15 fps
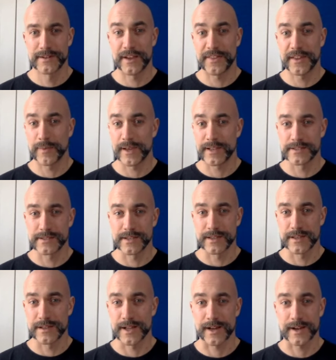I think we can see
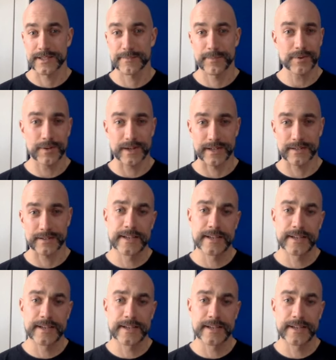that Locke's point